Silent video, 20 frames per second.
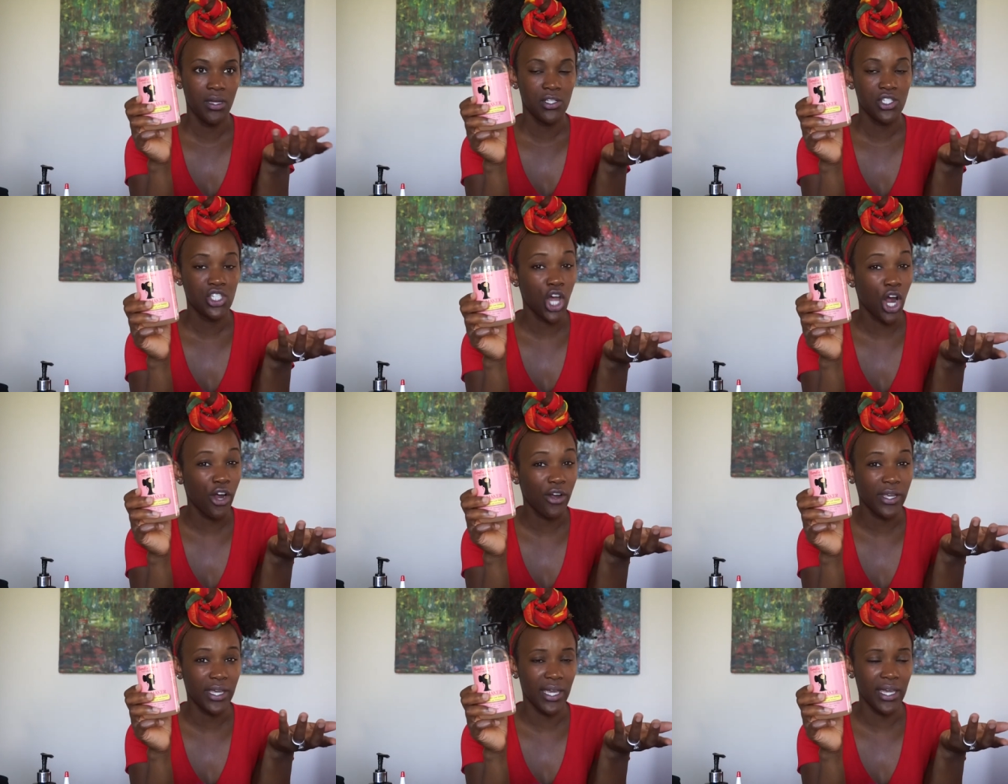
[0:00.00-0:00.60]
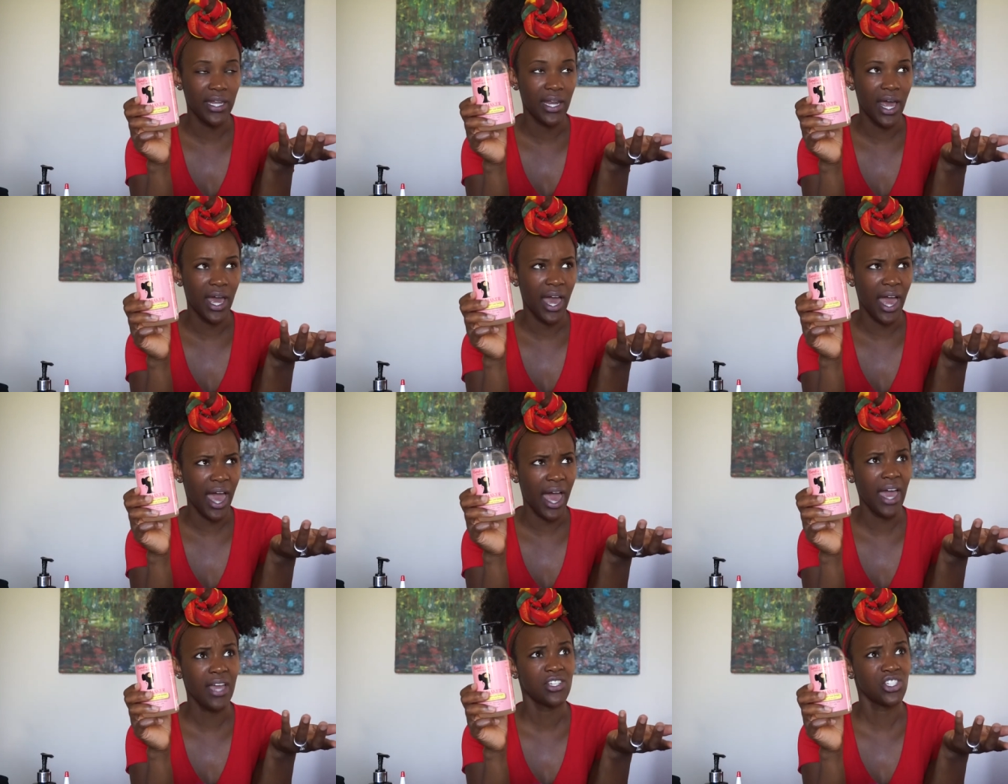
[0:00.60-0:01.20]
Target
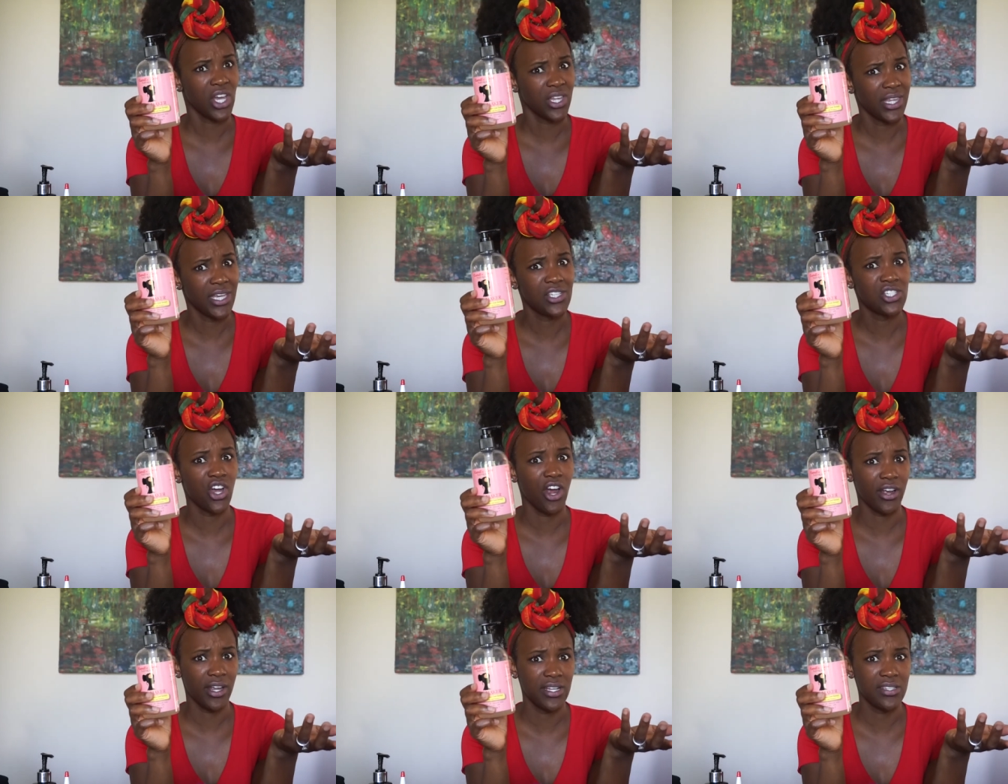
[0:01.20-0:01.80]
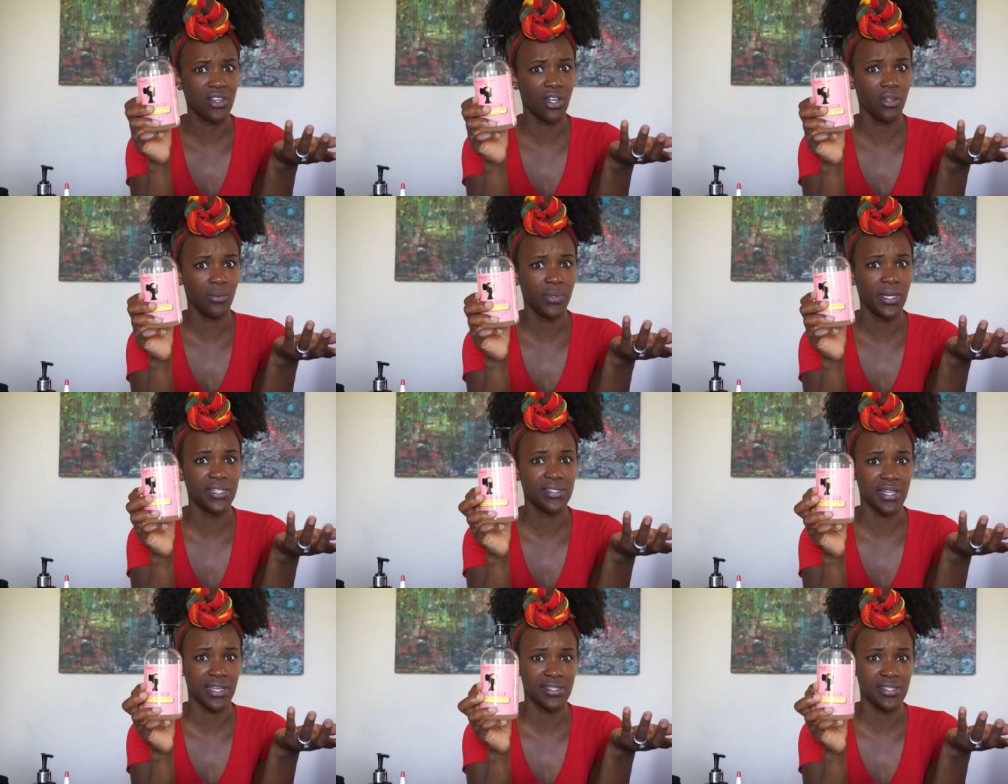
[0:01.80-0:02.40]
actually I think Target is the only
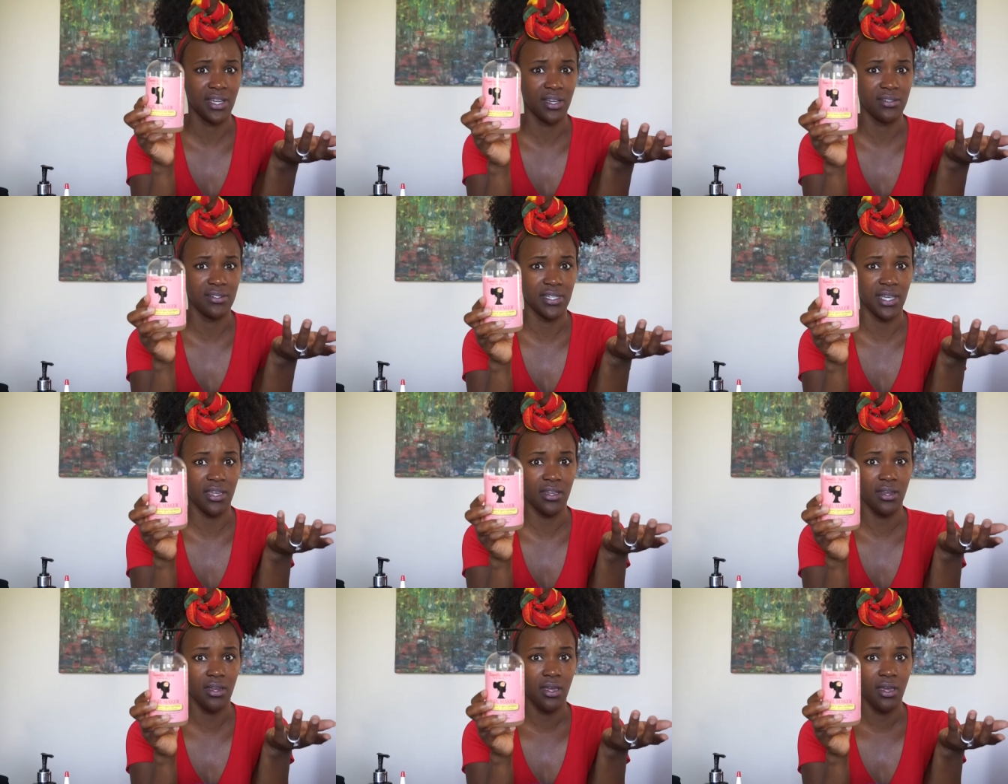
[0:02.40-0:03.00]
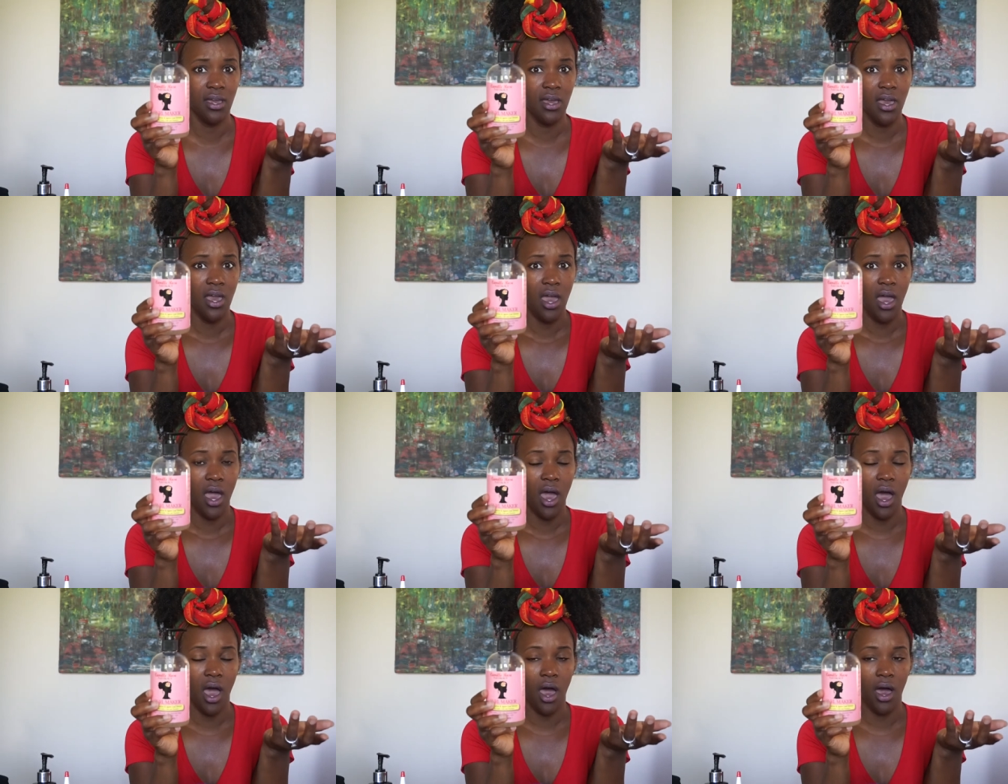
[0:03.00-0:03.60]
place that sells it.
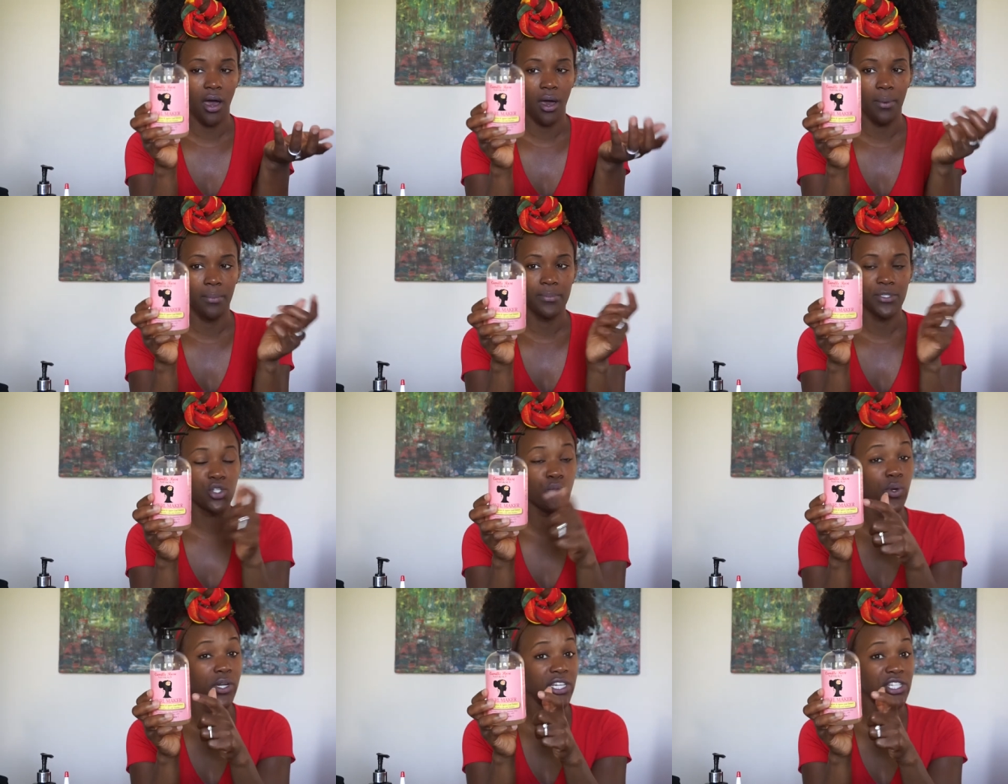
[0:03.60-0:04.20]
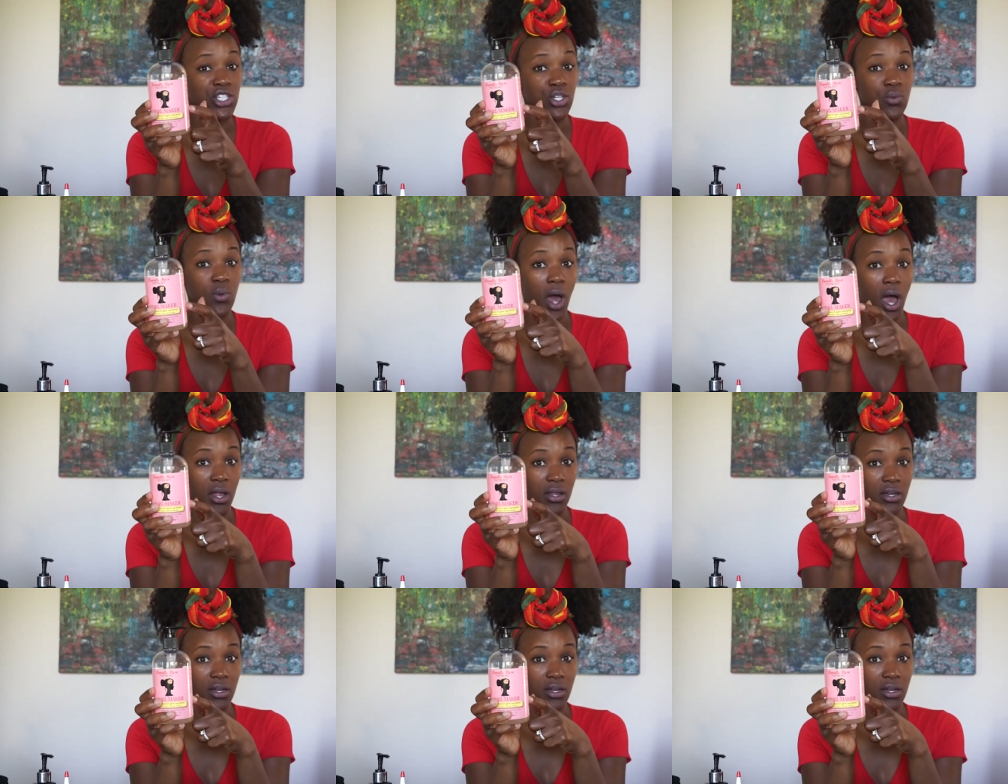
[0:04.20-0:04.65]
Um, $22.